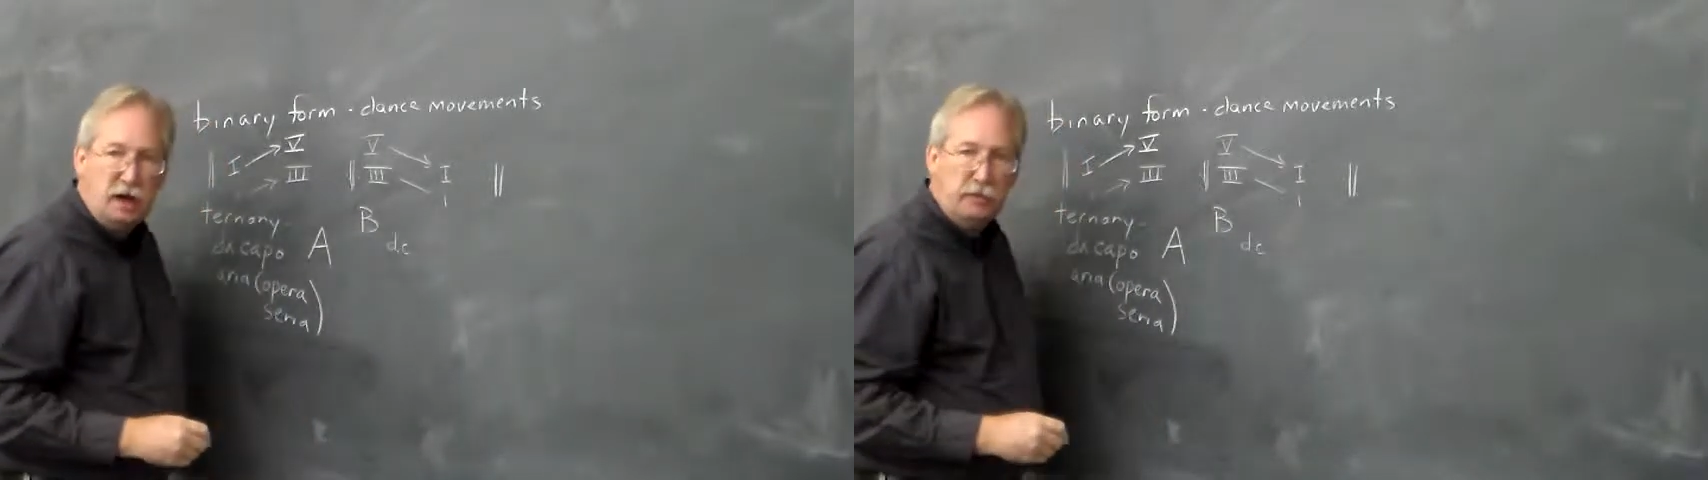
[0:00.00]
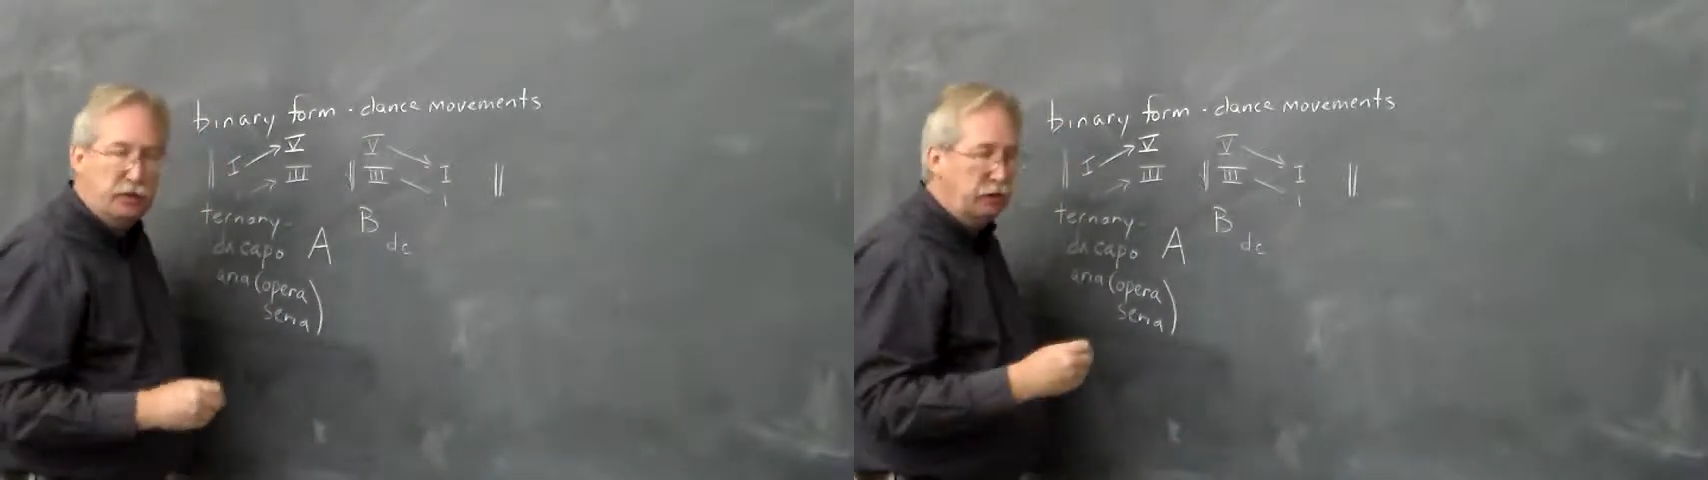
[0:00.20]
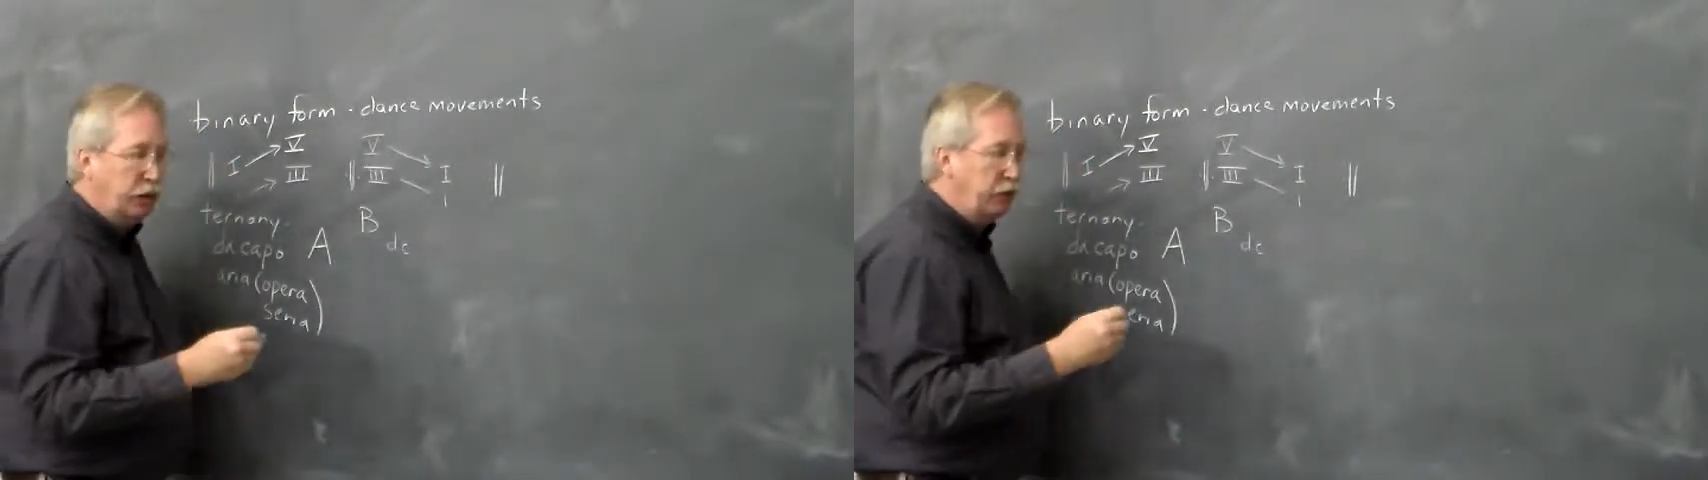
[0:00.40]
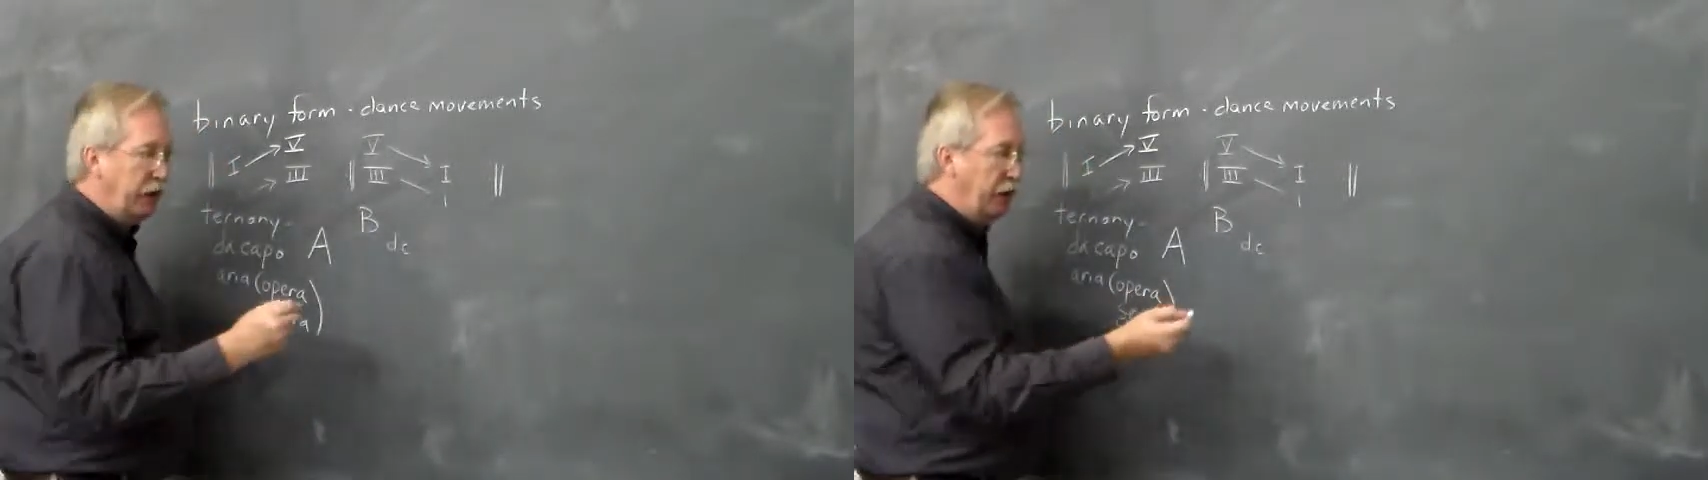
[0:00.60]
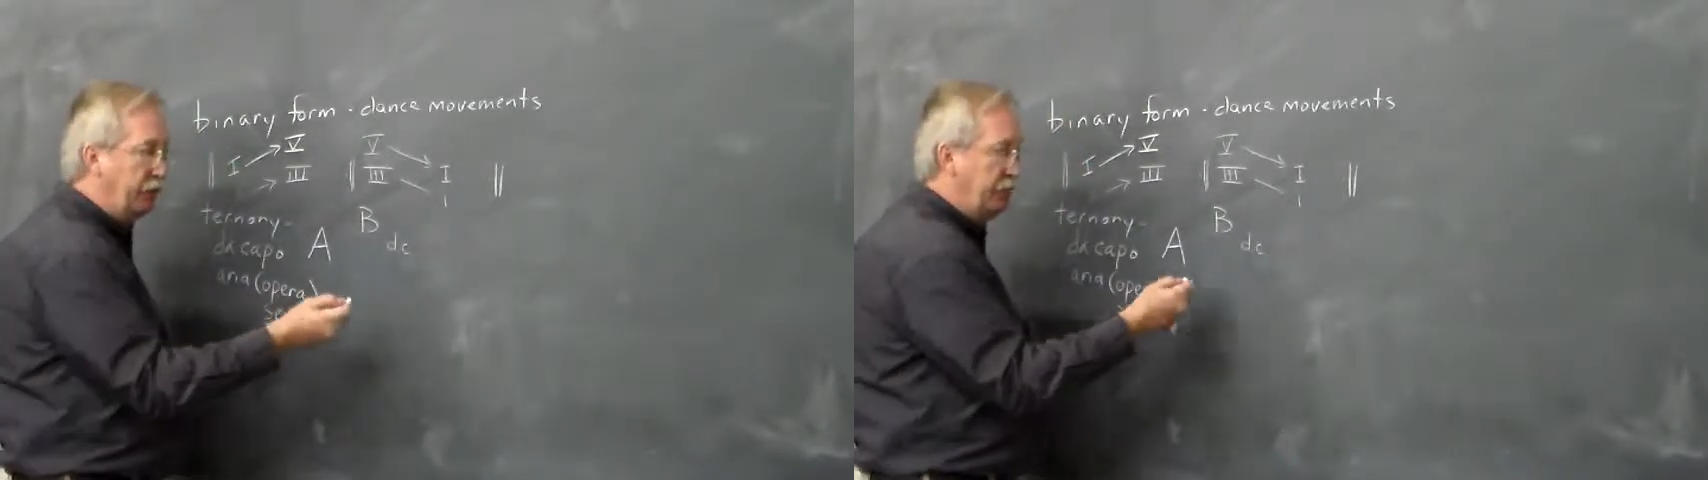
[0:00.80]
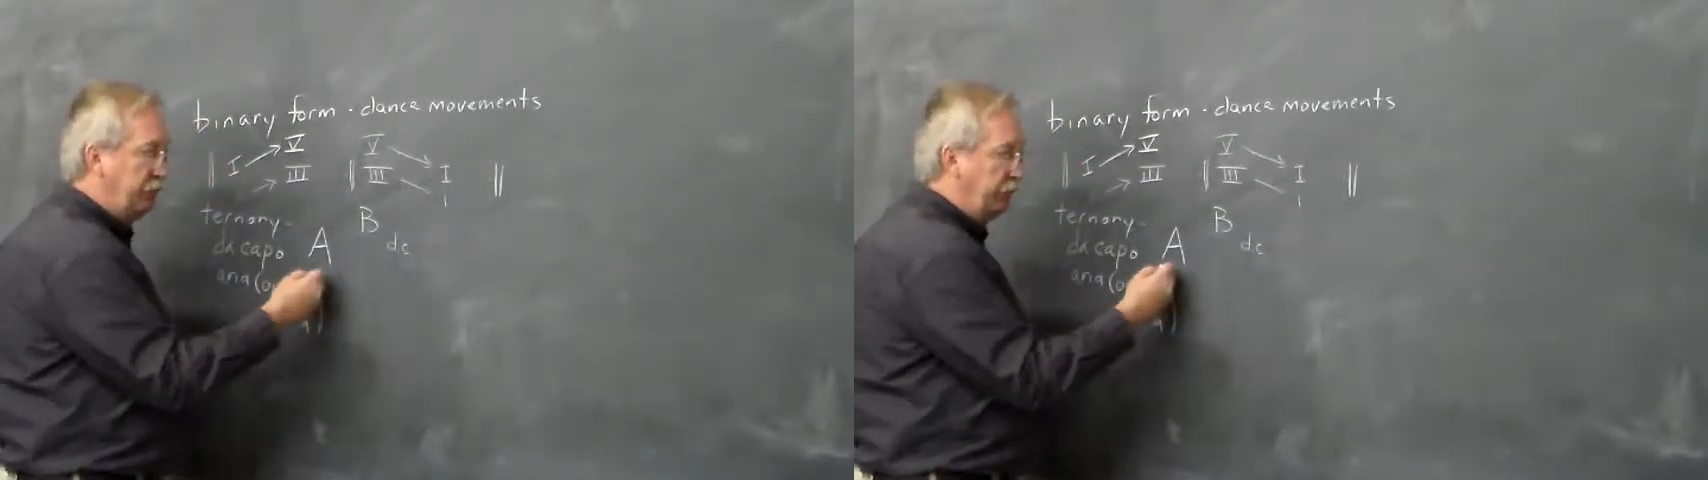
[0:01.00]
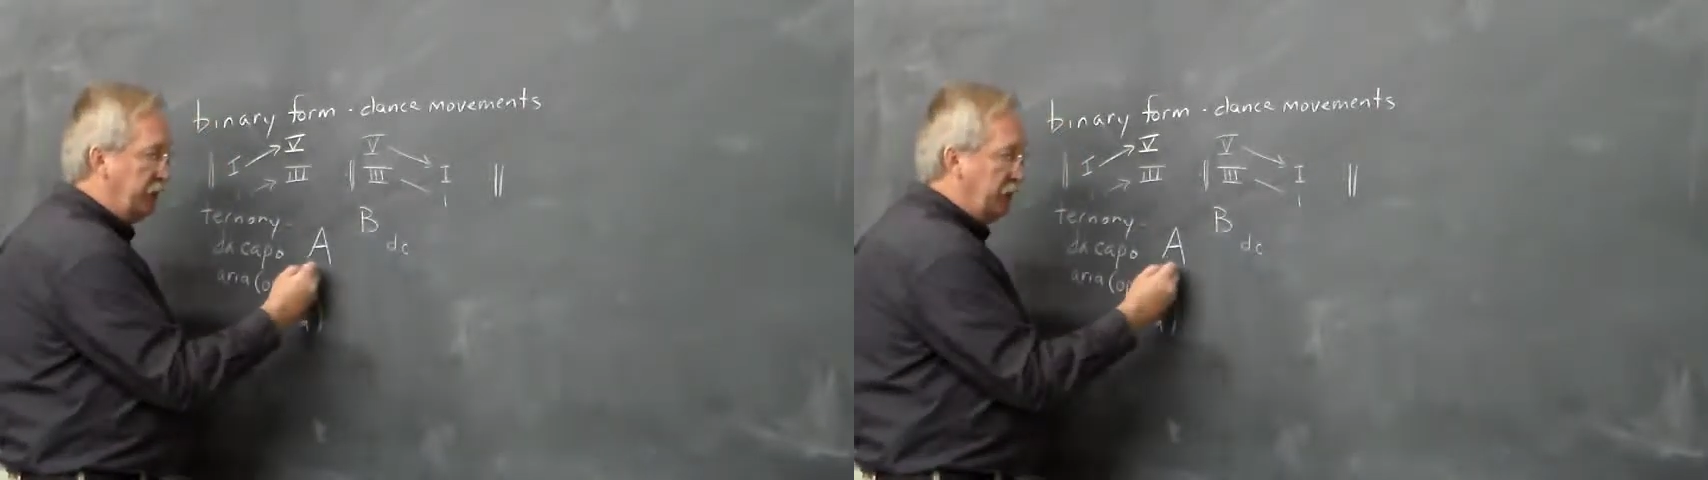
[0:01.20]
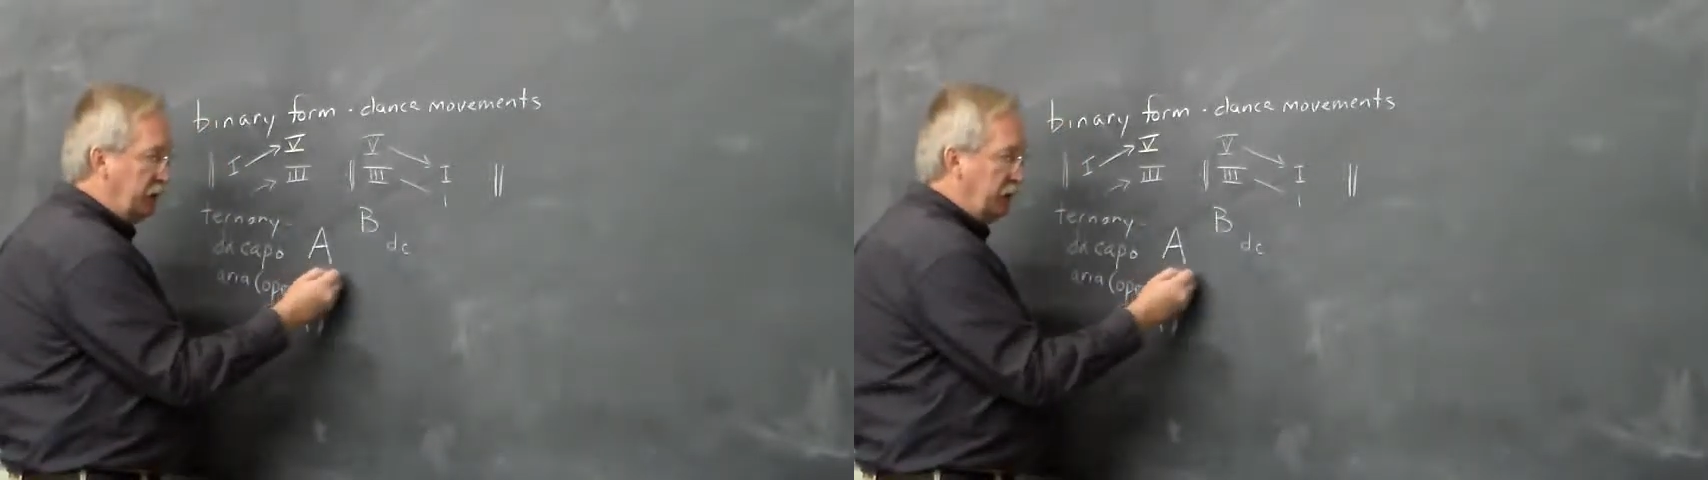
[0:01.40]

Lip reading: capo, and what would happen